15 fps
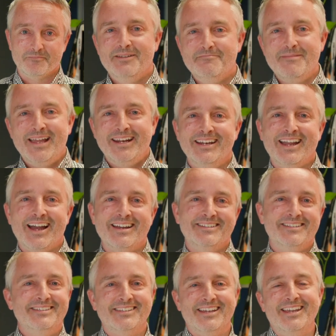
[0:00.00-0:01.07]
In many
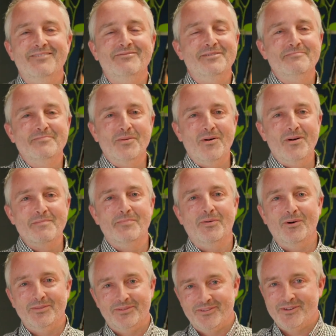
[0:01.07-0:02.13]
cases, even more
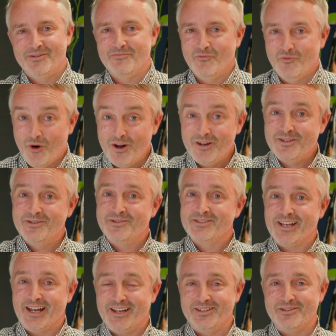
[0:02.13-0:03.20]
important than what you
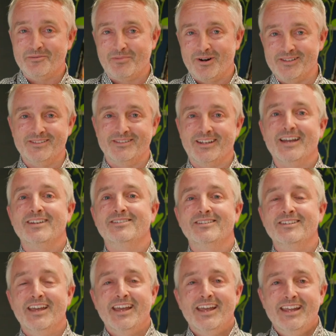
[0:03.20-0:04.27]
say in your
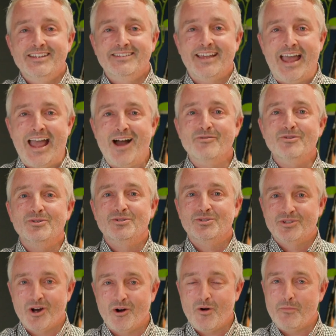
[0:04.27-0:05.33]
presentation is how you
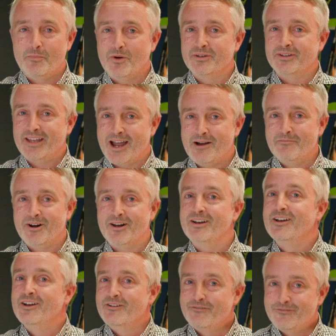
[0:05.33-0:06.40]
show up on camera
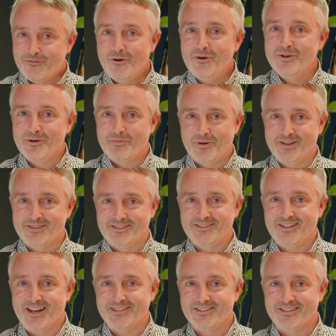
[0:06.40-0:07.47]
for your
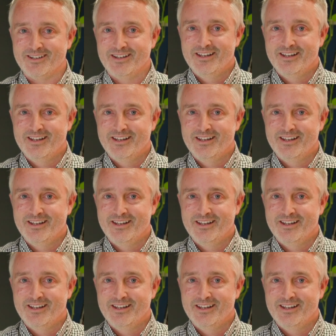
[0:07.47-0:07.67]
presentation.